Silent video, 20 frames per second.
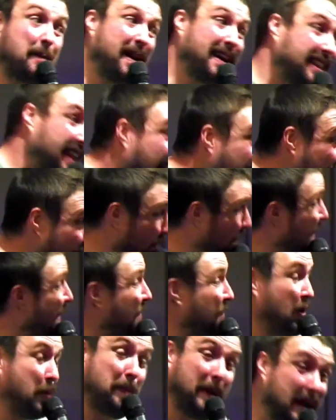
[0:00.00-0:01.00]
down my life
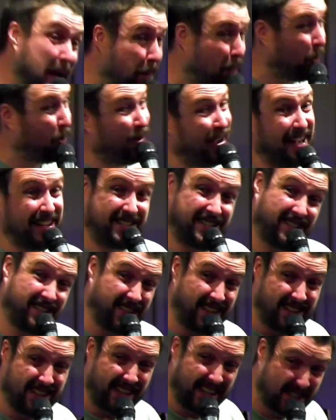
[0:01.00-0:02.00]
for people
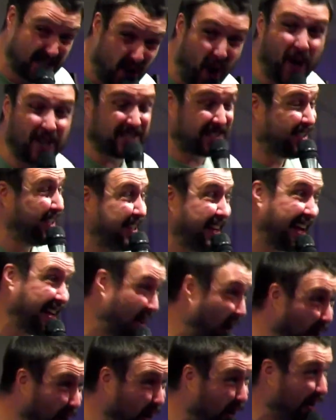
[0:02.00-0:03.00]
is exhausting
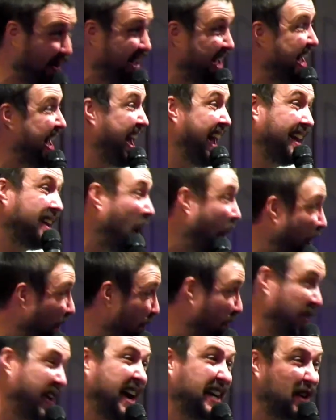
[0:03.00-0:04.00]
and hard, and
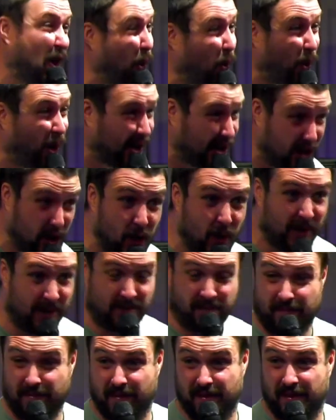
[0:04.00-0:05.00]
often I don't want to do
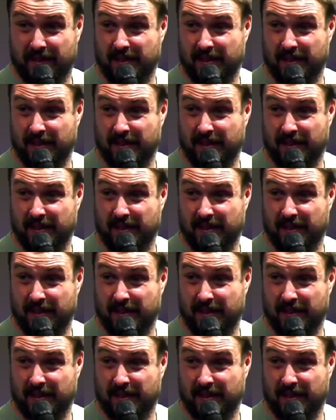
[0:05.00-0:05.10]
it.